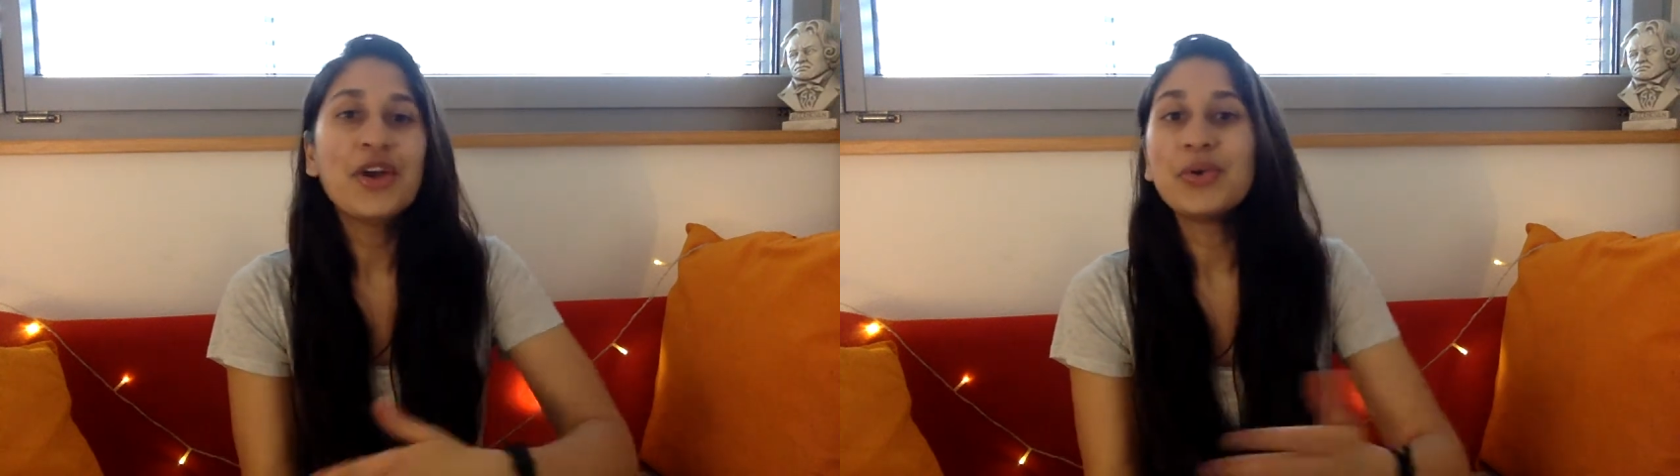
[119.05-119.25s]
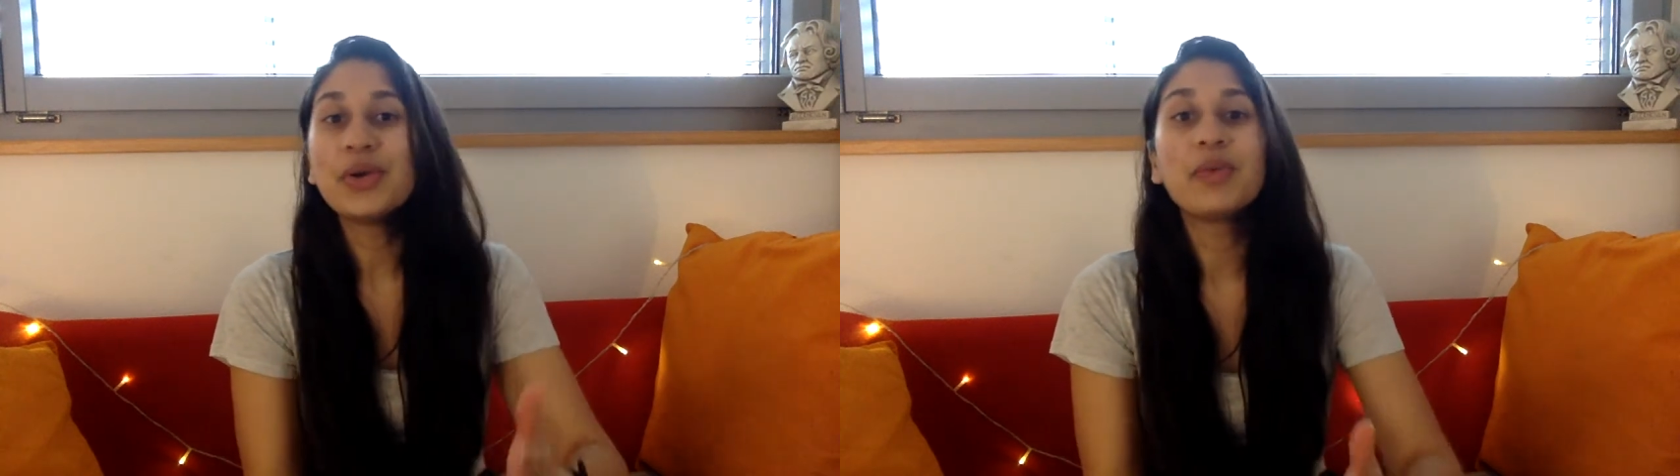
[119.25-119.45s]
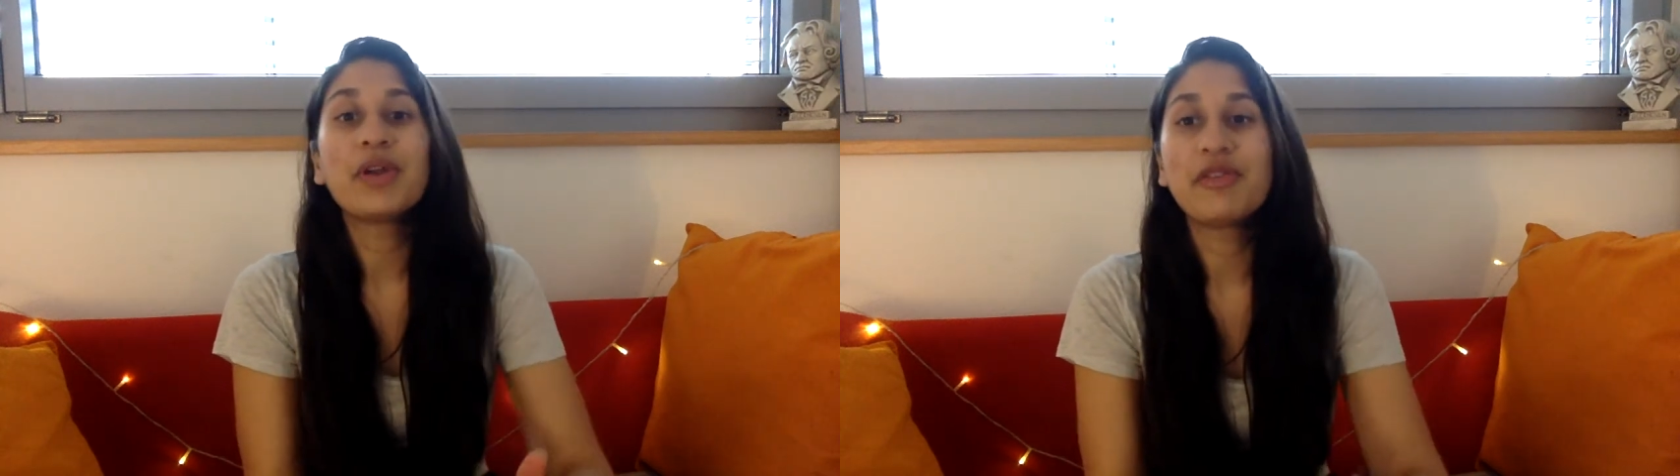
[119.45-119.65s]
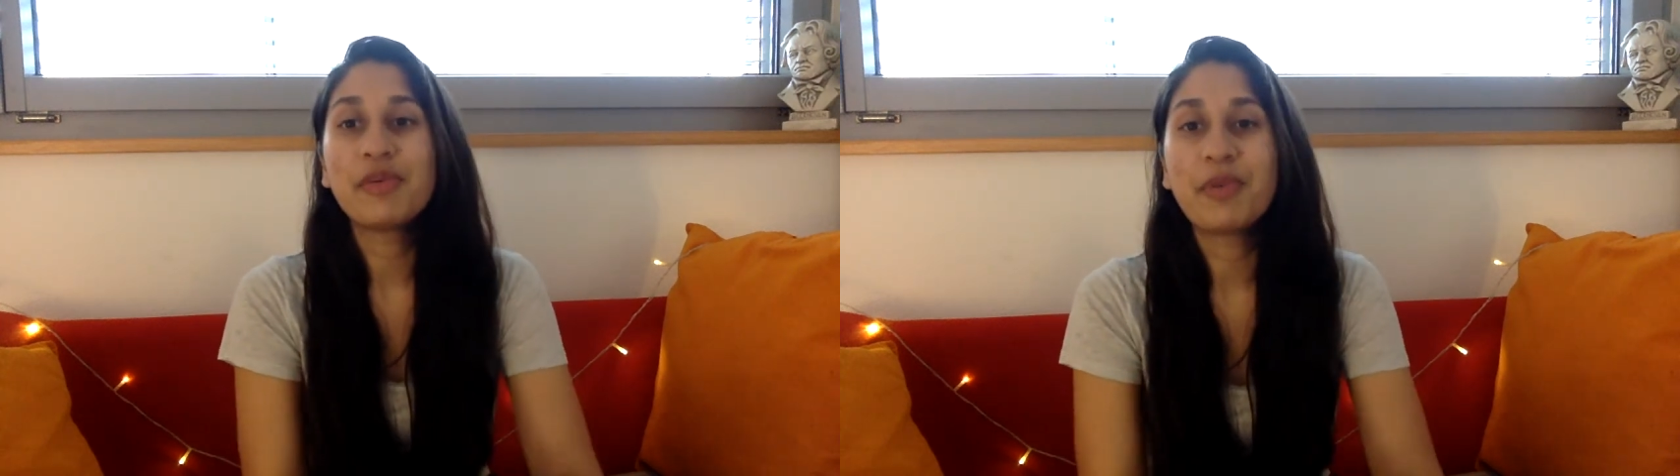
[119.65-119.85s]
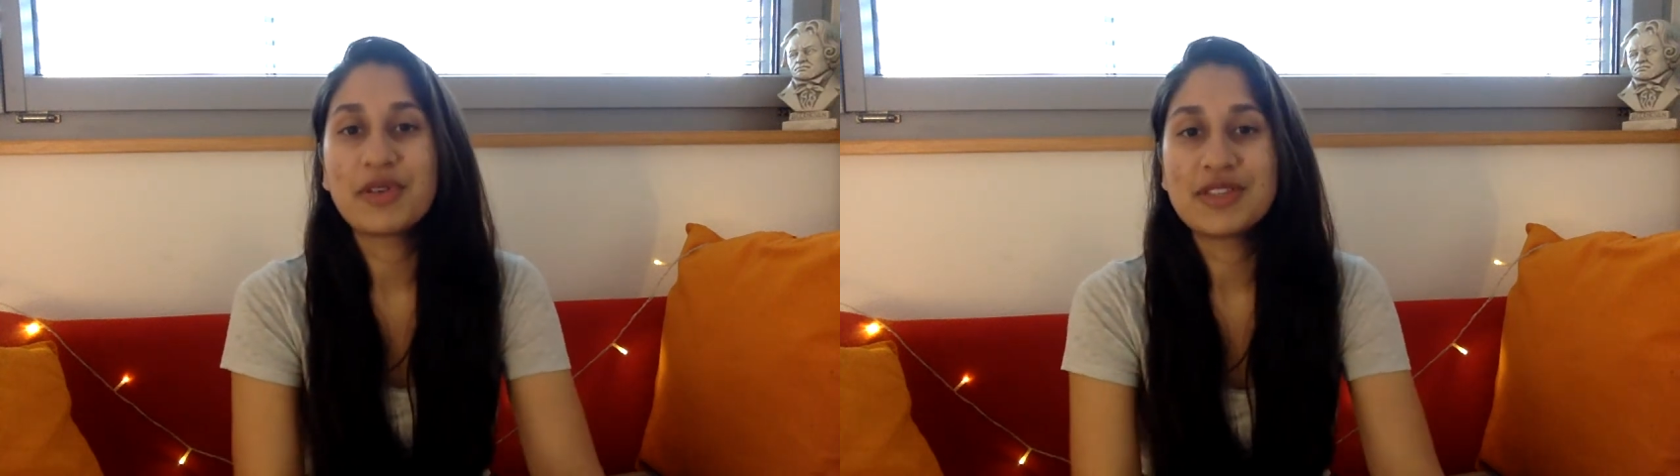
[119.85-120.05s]
doing
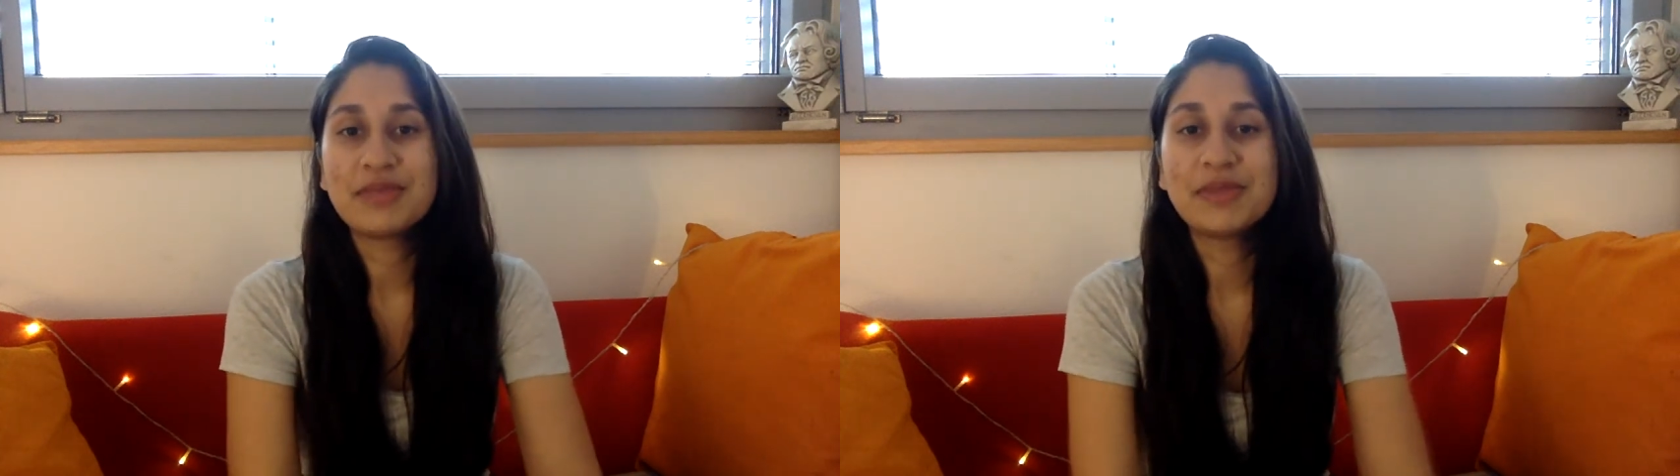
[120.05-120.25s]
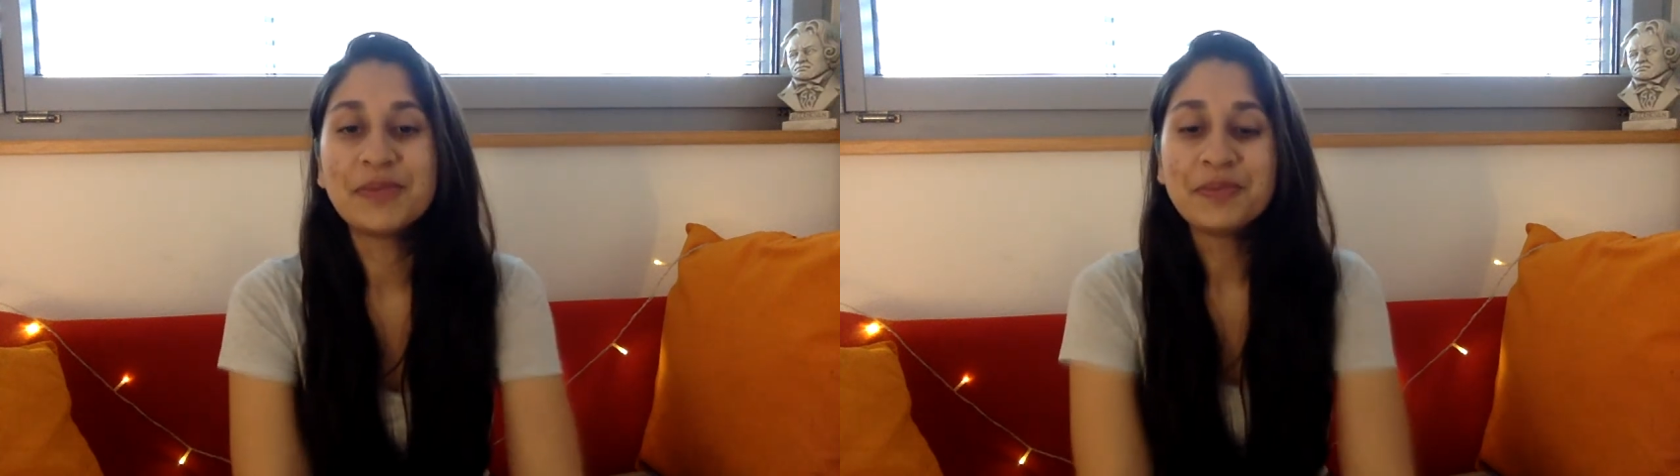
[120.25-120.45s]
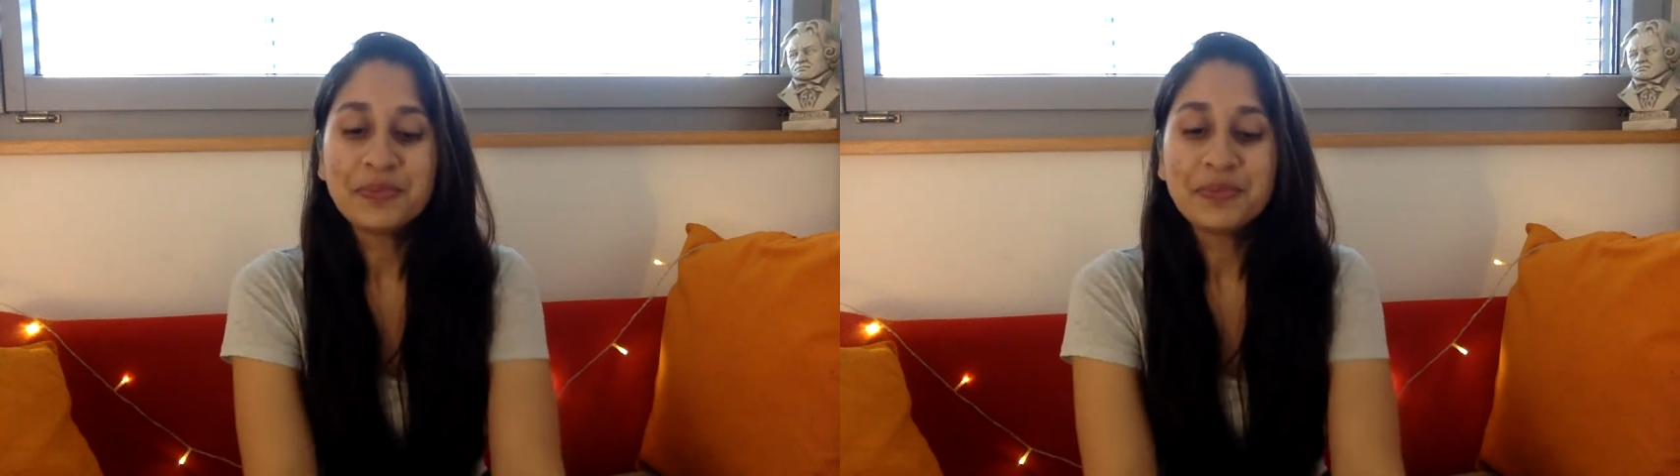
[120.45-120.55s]
whatever possible.